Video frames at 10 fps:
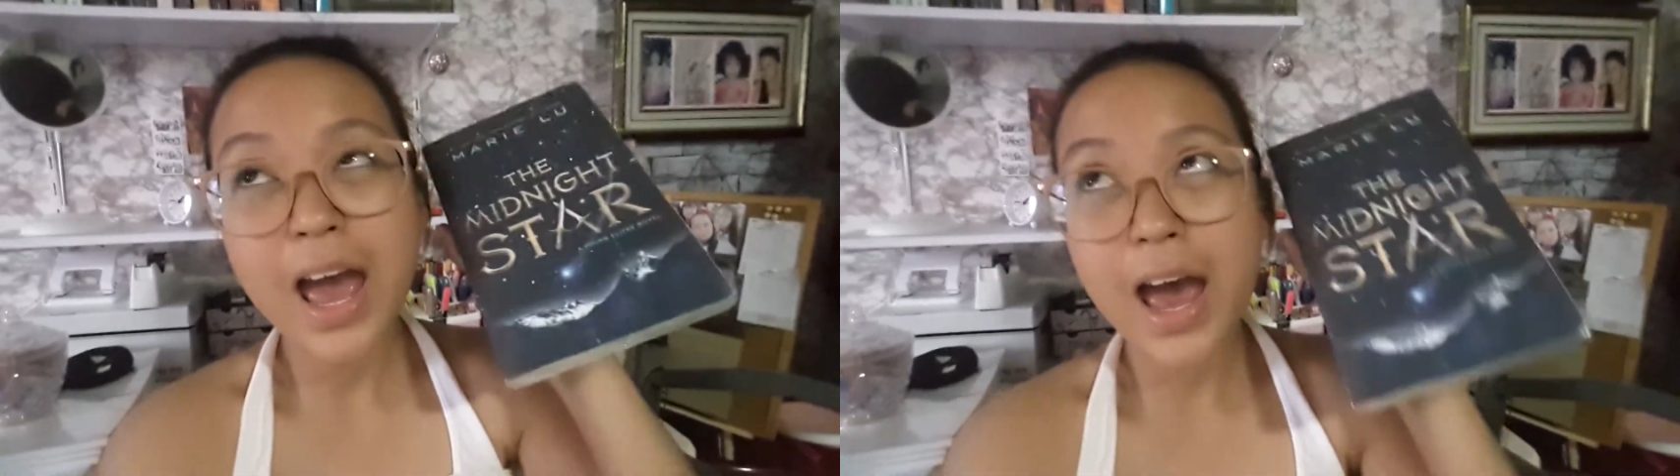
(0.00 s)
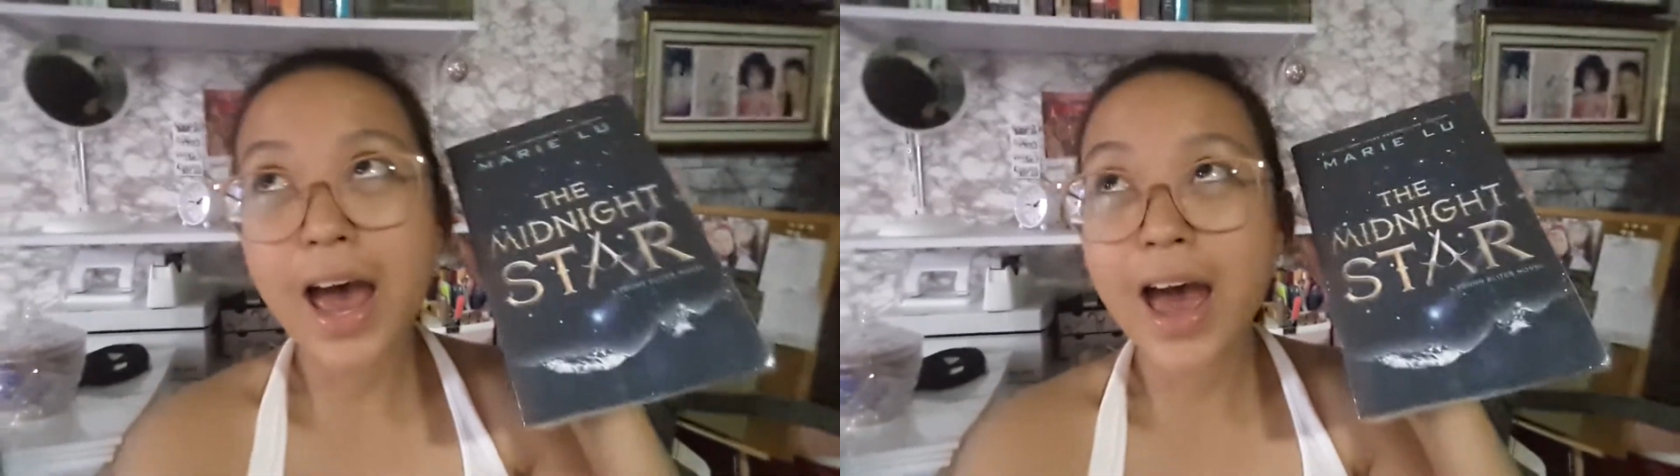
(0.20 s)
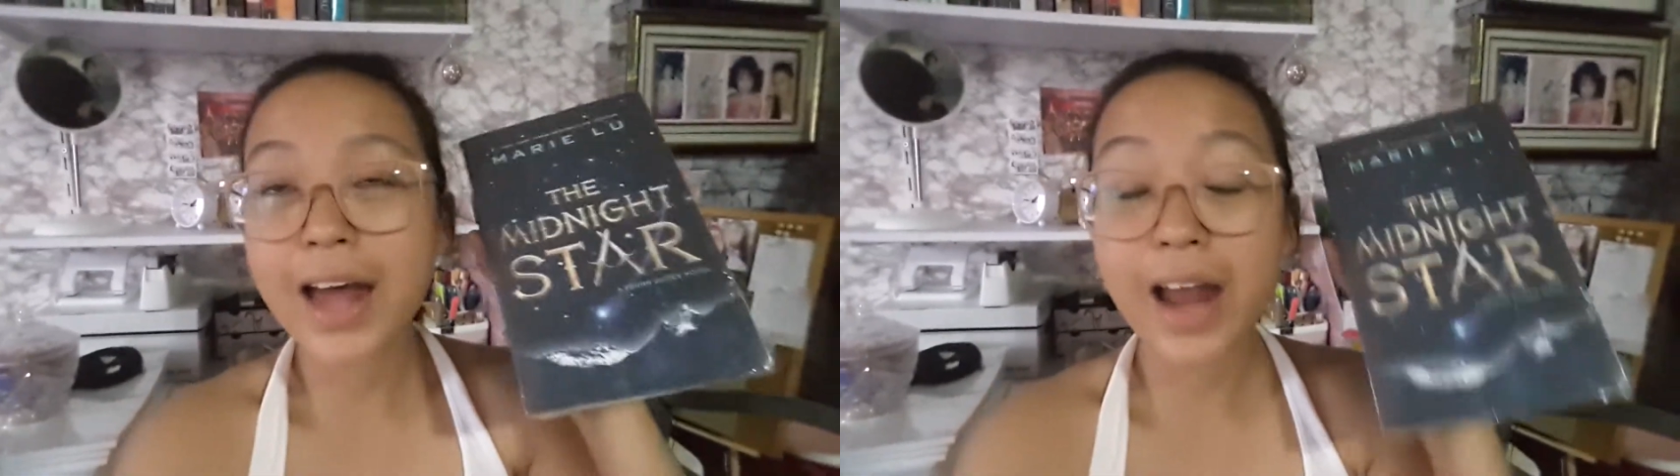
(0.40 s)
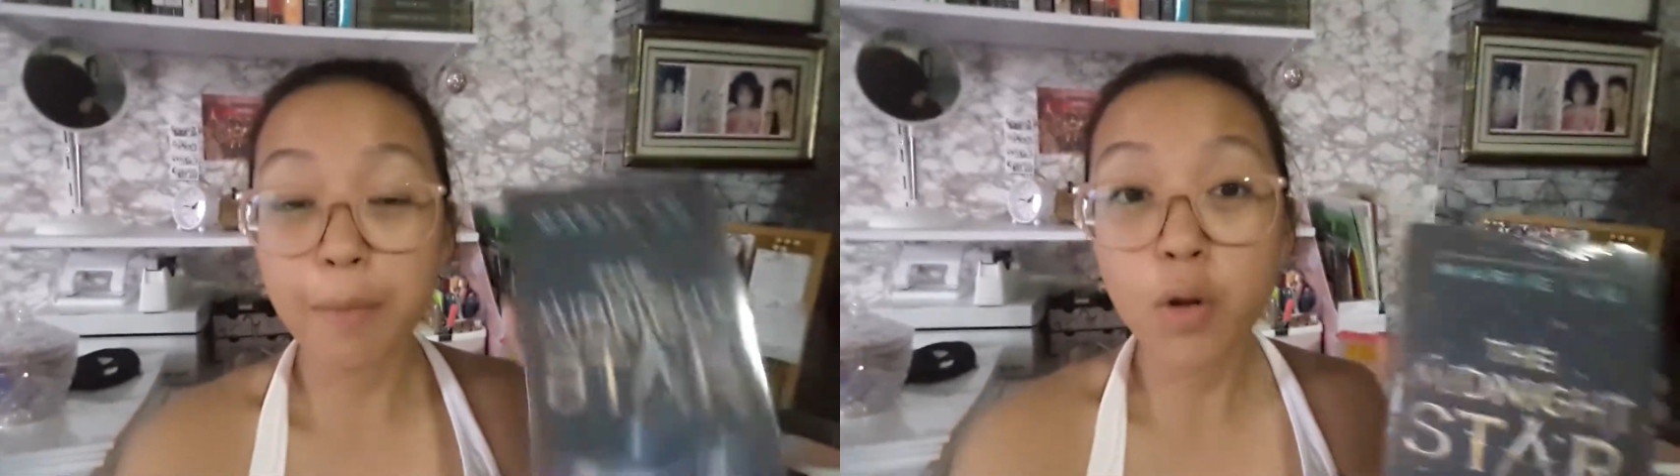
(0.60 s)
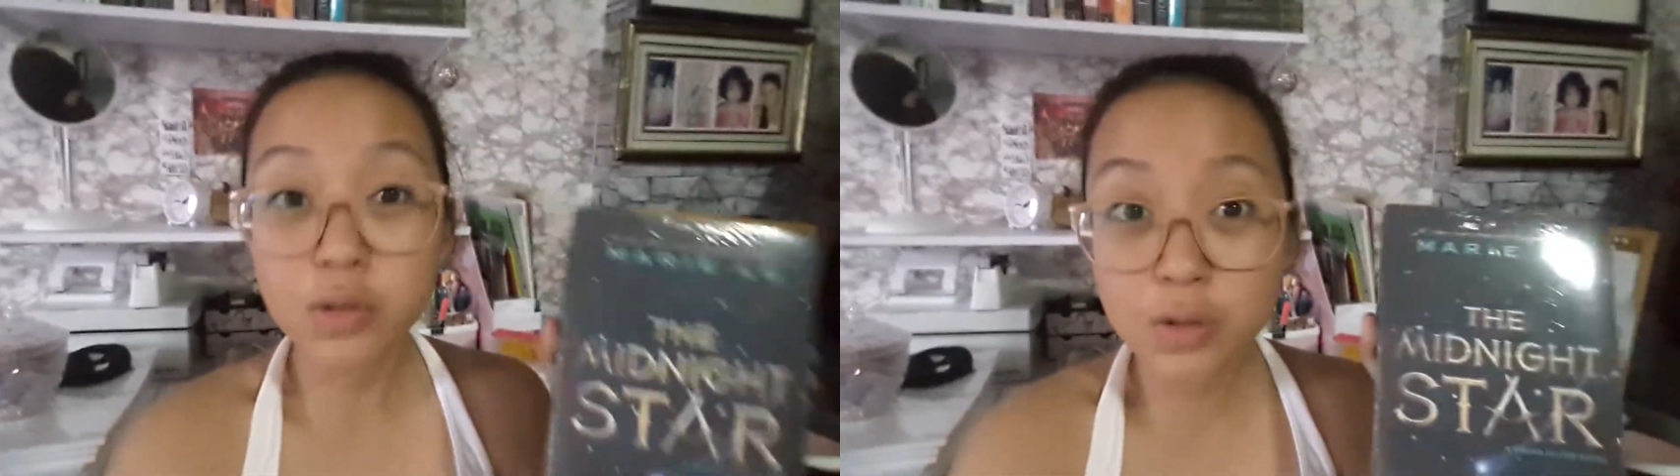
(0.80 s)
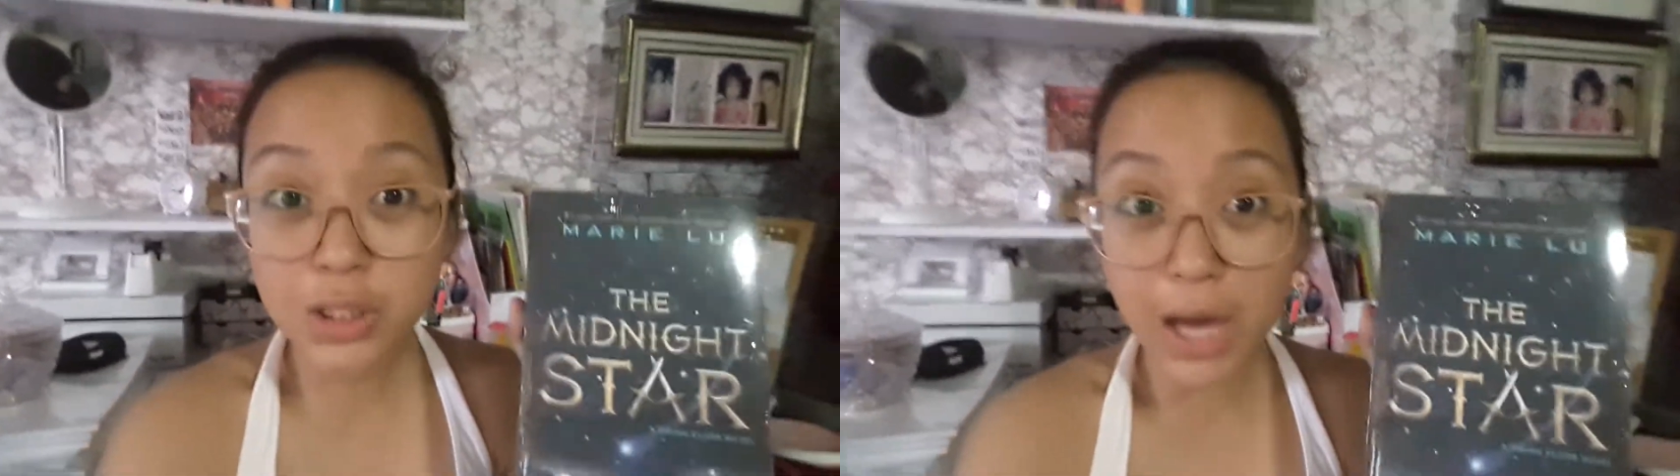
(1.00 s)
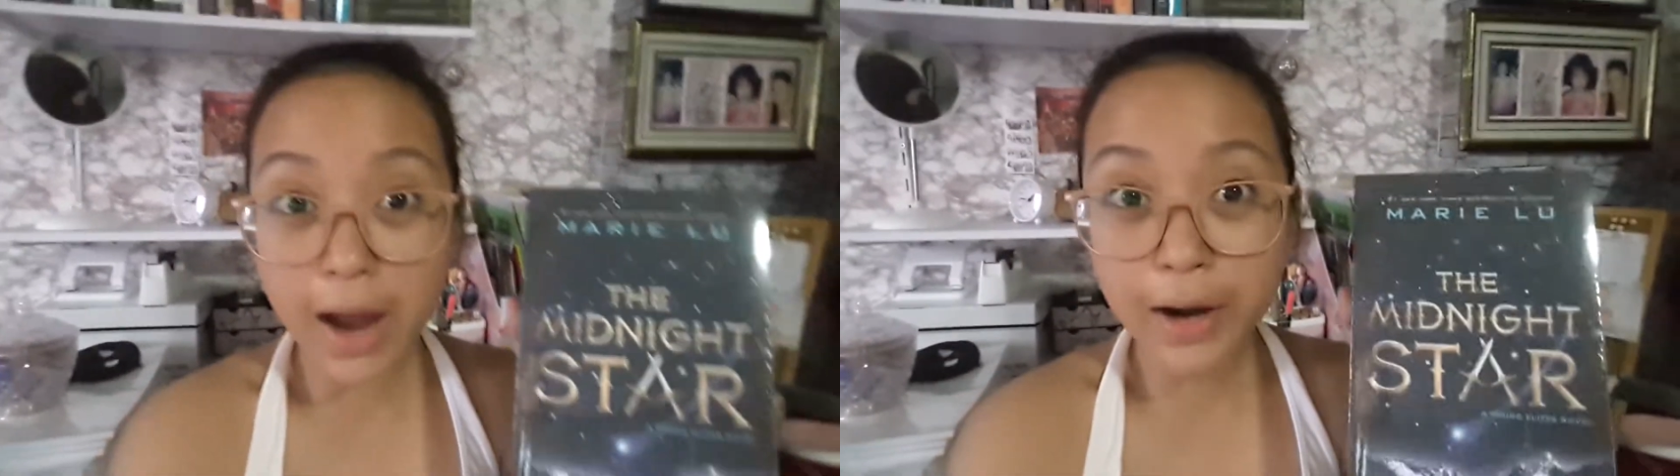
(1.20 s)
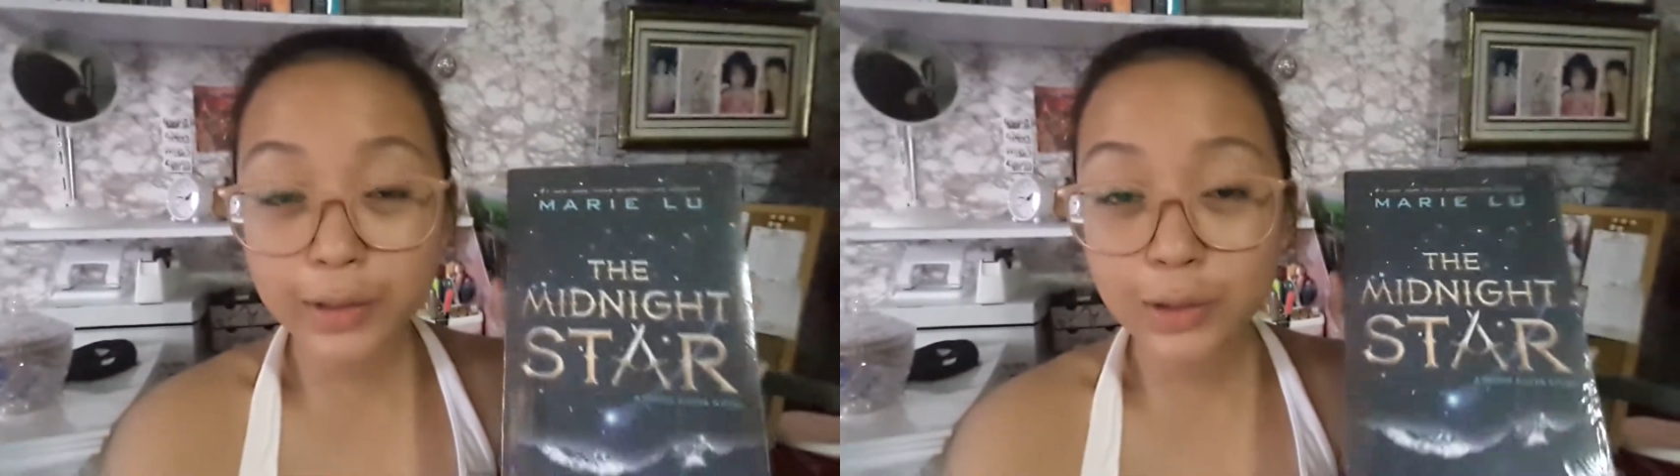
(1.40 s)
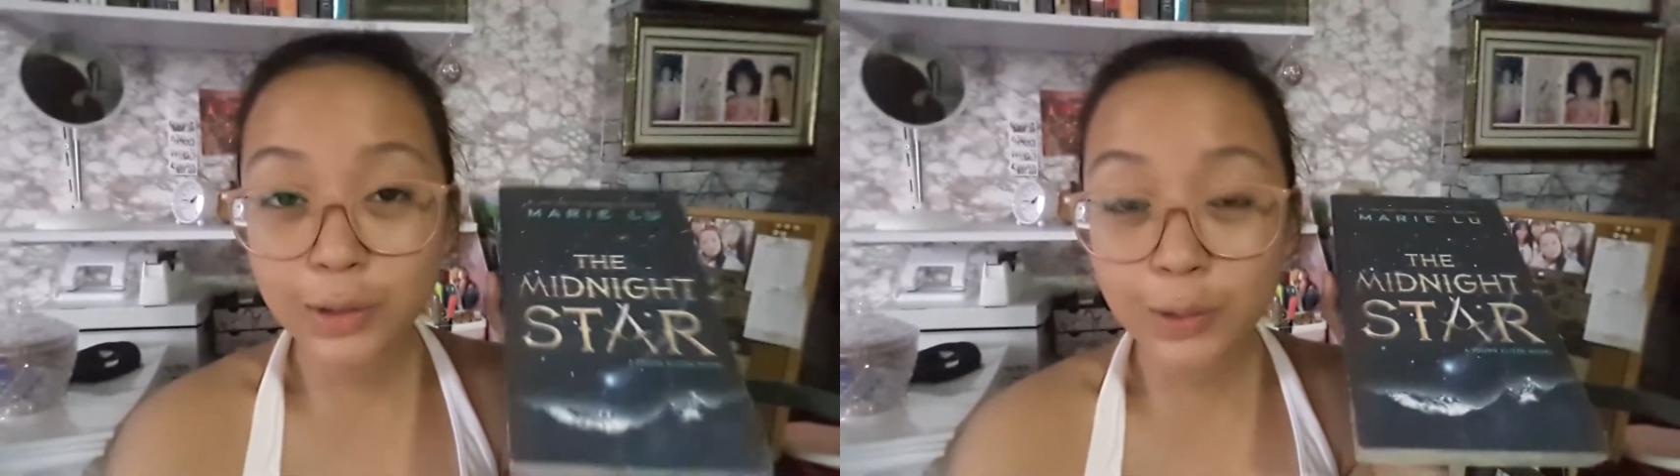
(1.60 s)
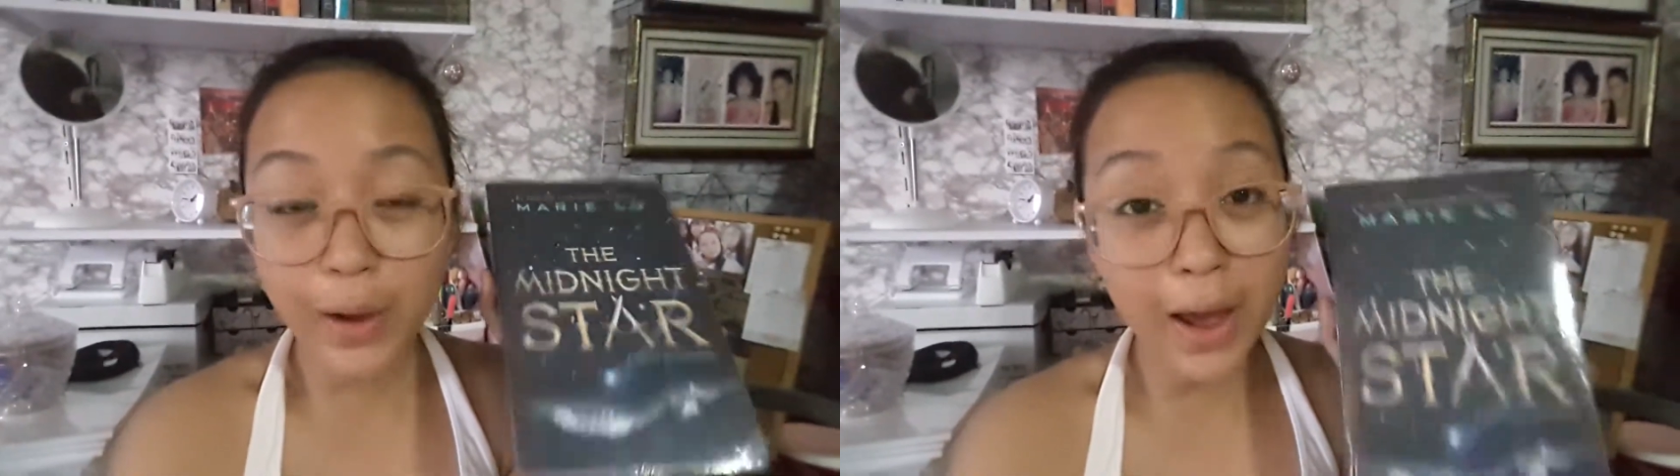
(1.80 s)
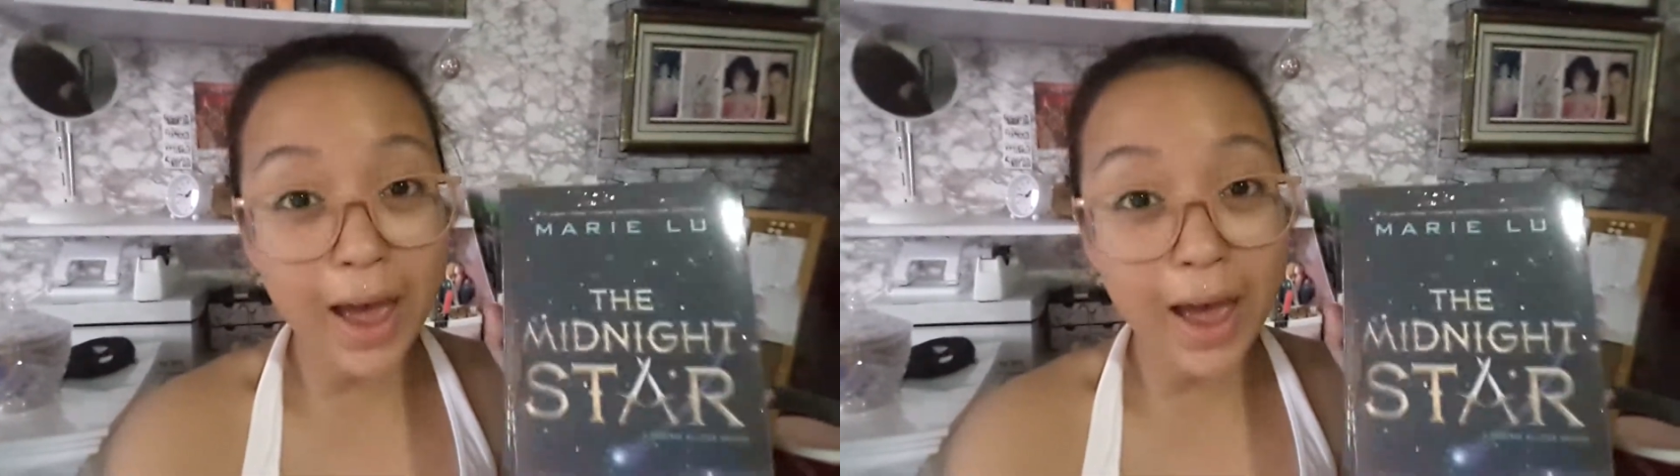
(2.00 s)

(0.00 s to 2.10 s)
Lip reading: and I'm also scared to